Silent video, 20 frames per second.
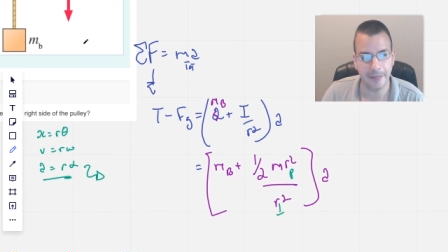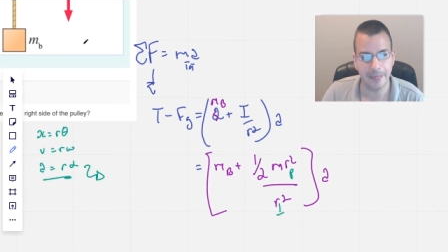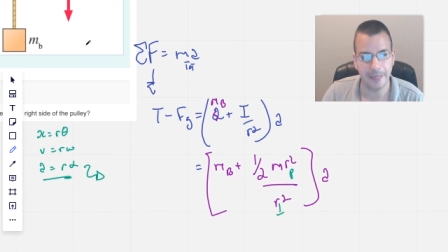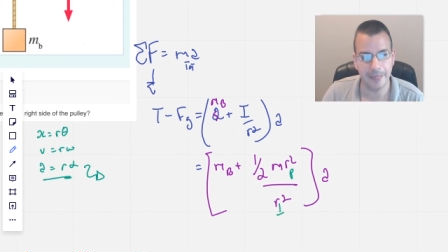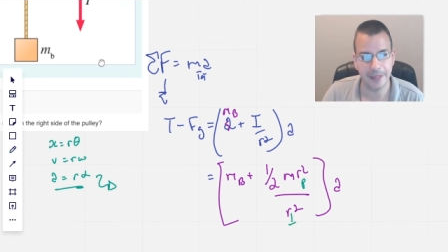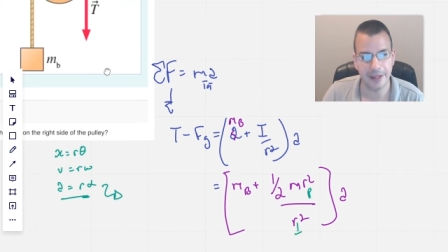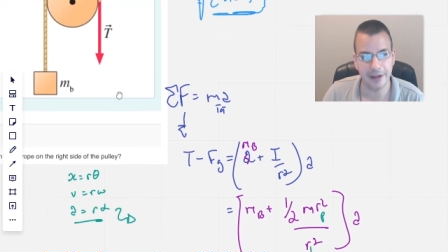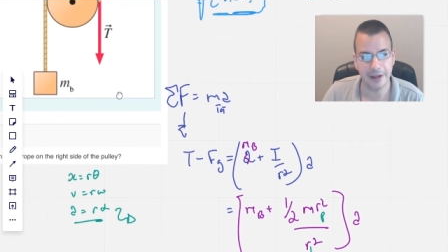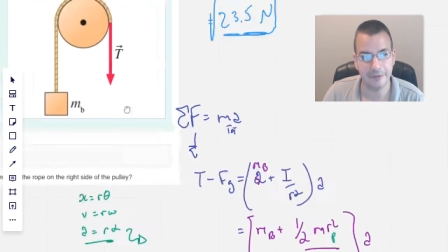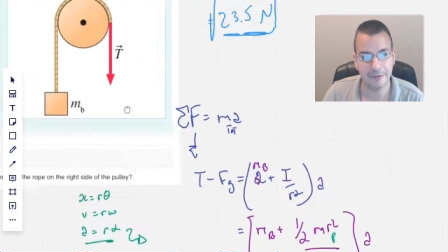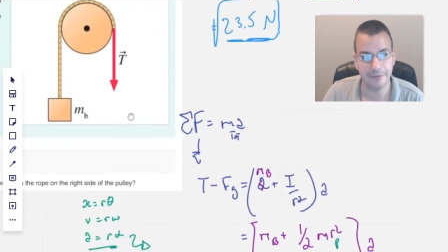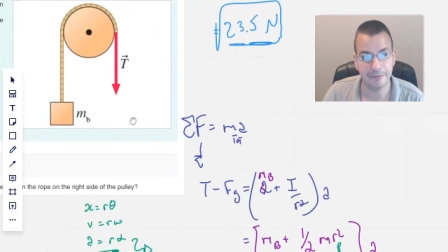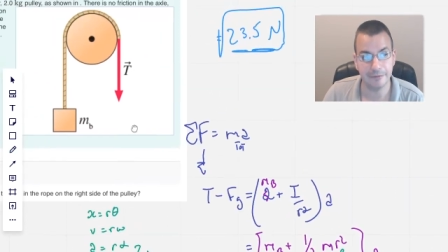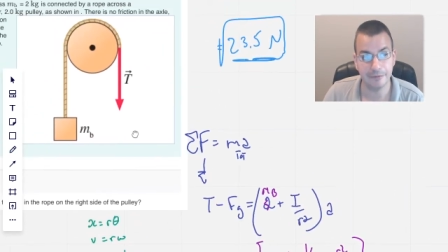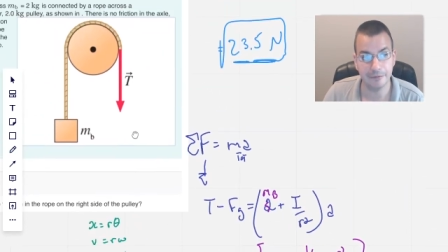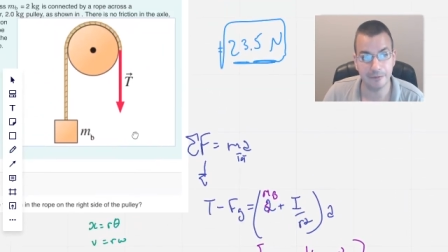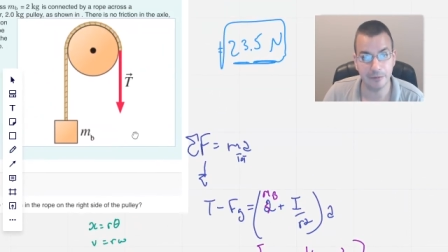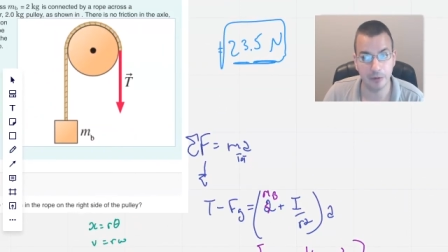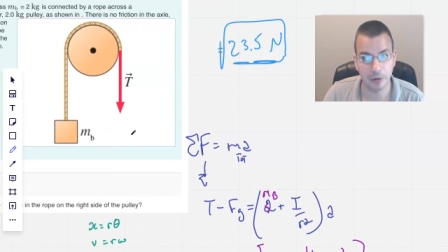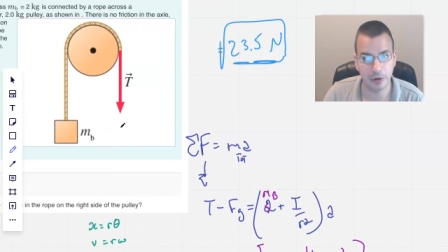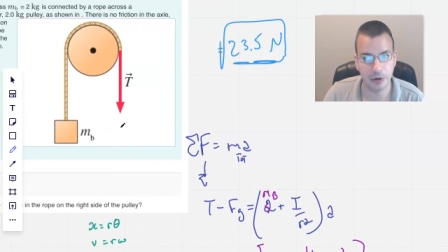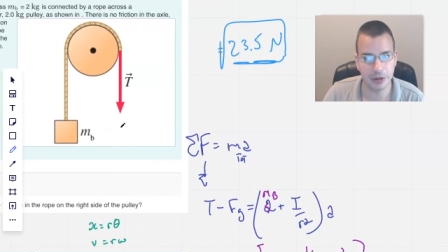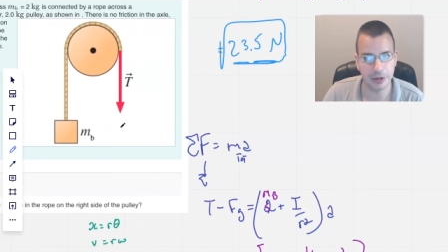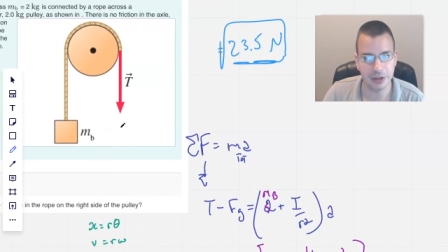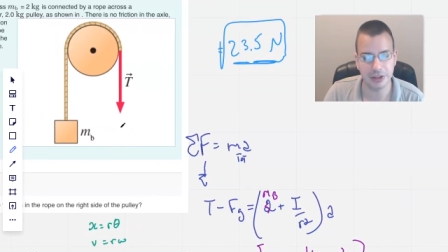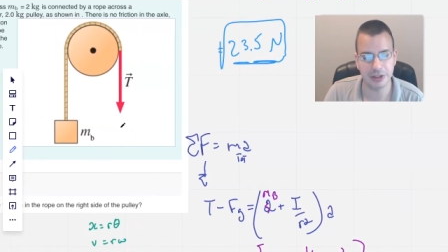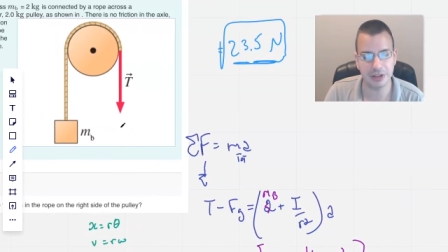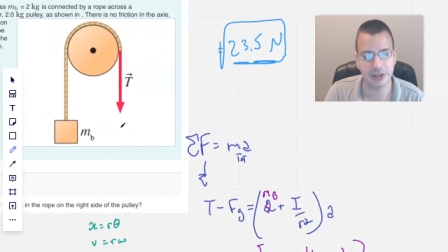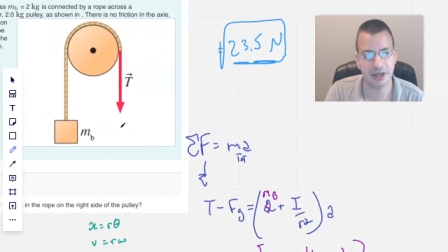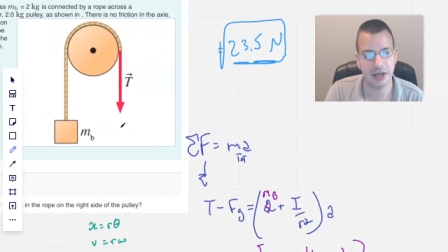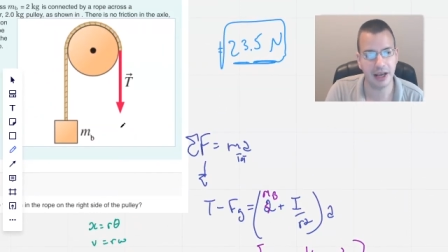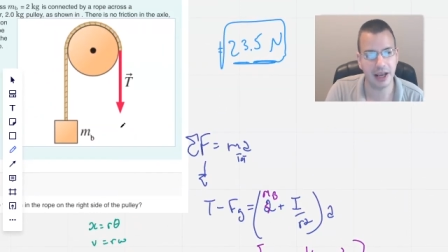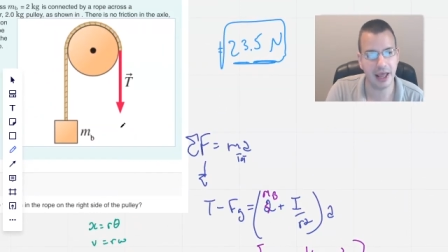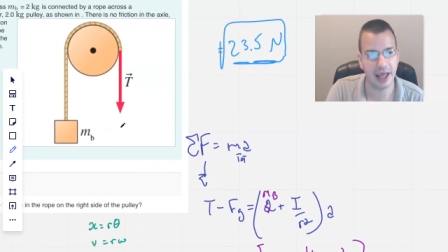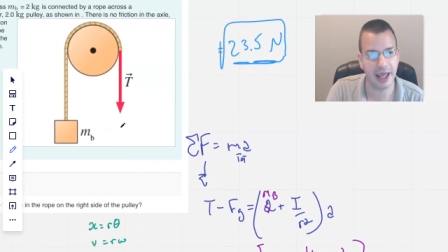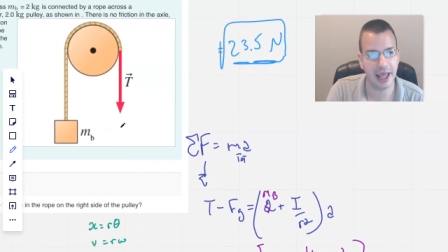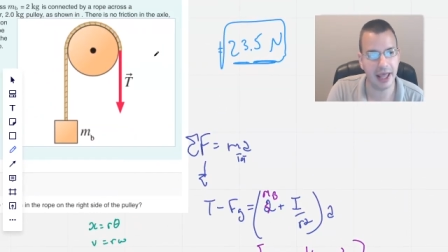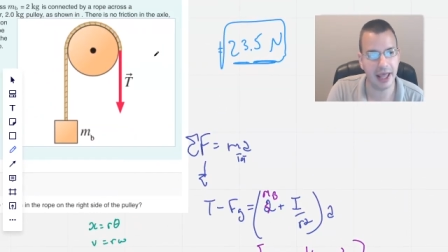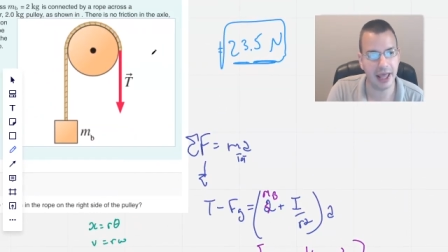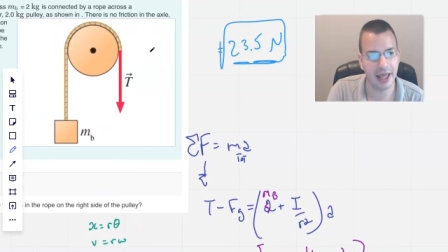the force
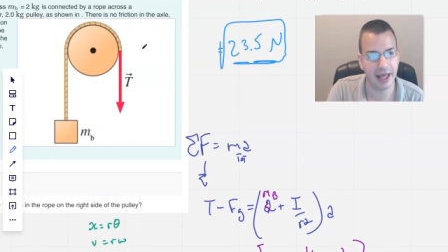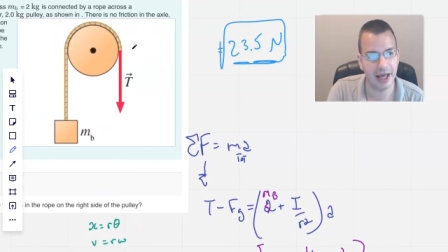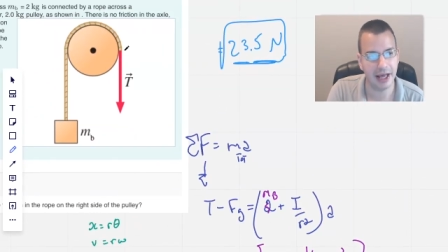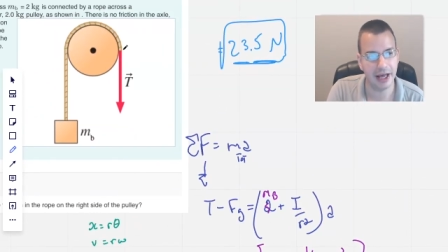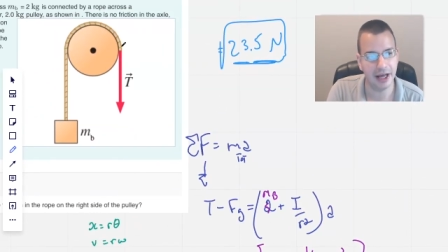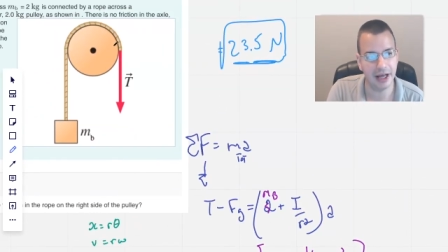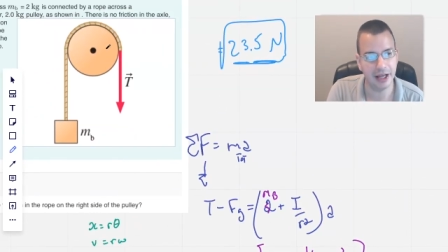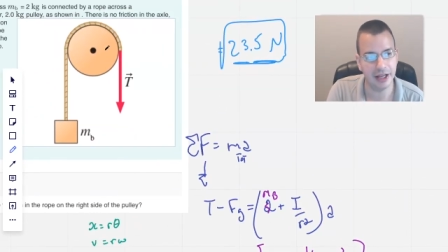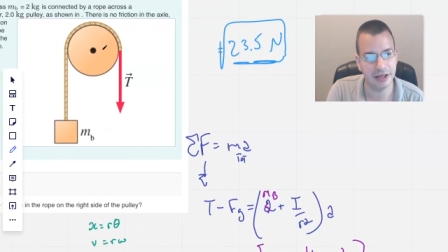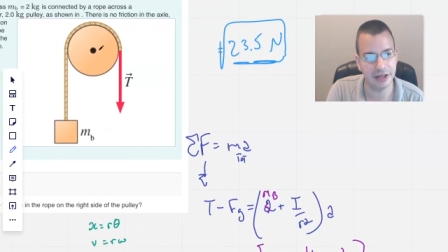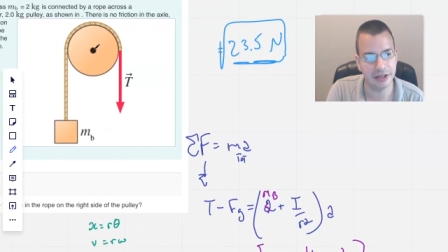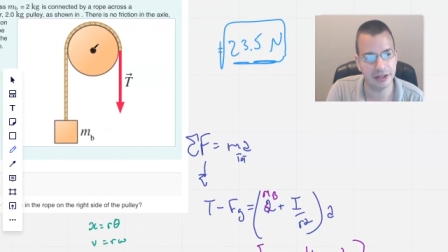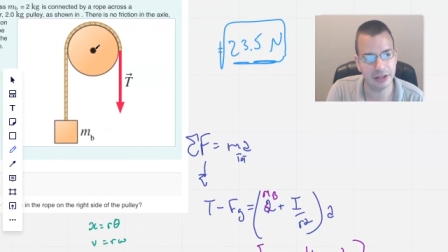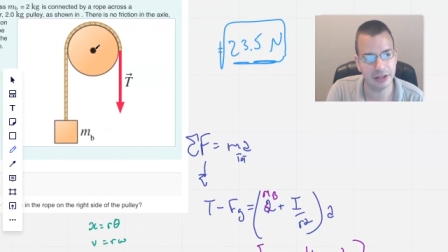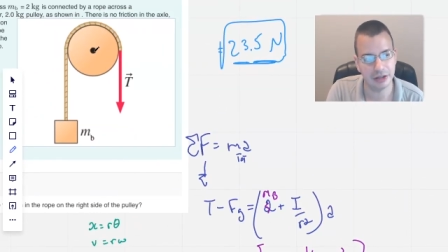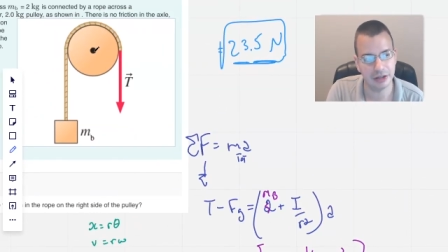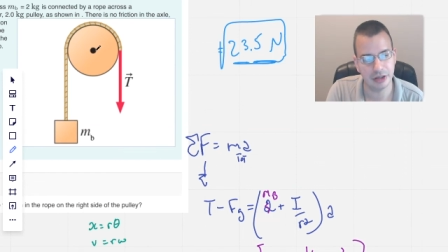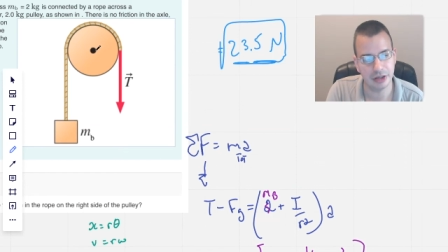and